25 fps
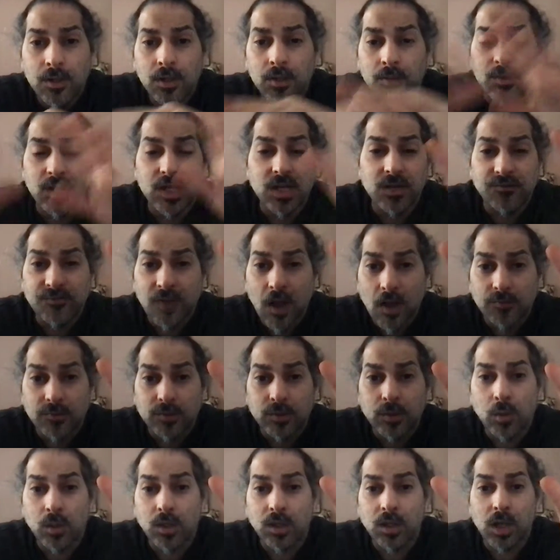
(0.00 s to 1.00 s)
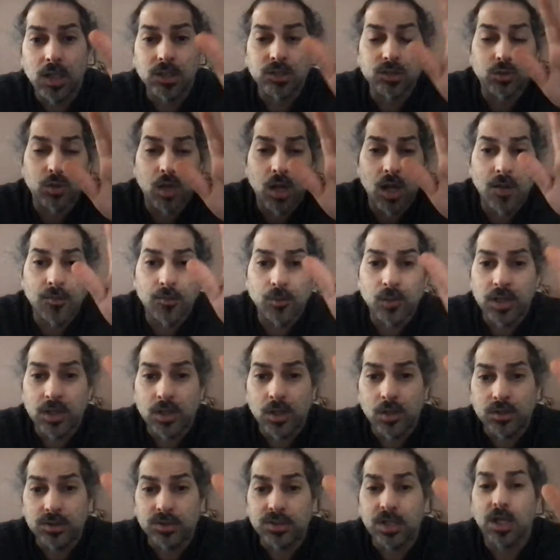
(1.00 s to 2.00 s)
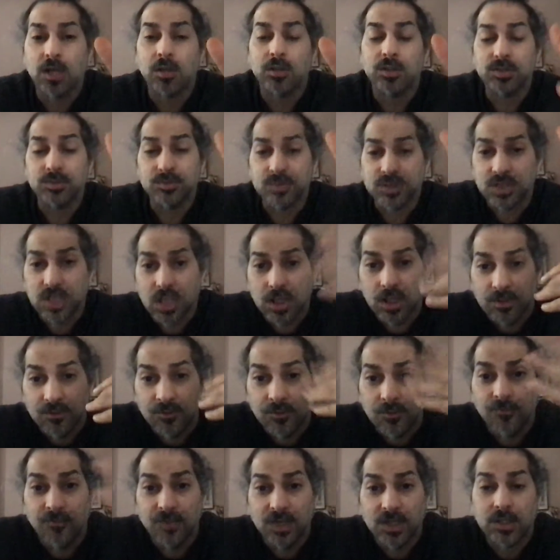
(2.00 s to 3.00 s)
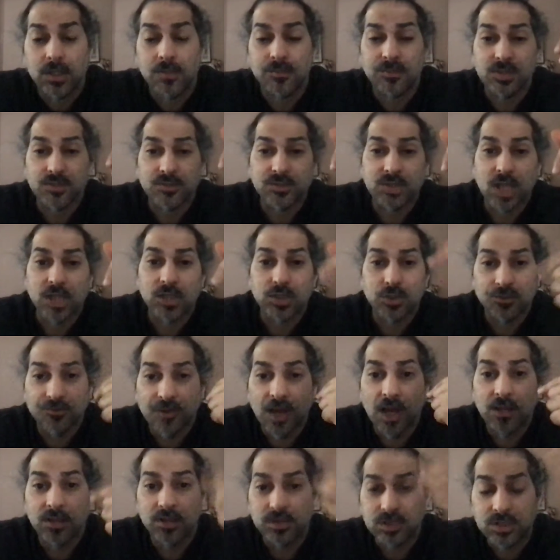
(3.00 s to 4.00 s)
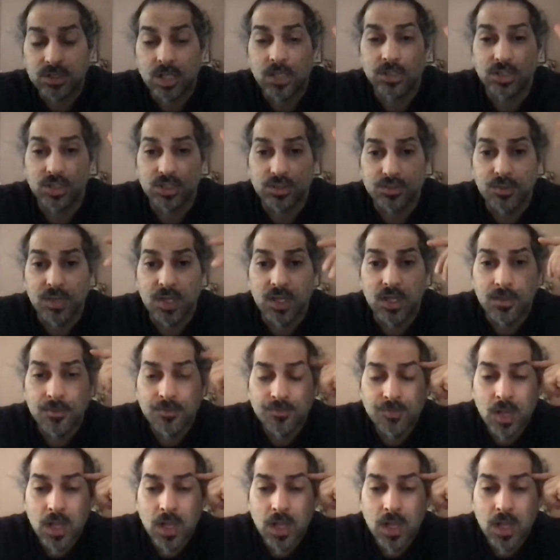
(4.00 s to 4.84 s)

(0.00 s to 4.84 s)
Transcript: being involved in organized crime, RICO, and terrorism, stealing from victims of sexual violence such as me,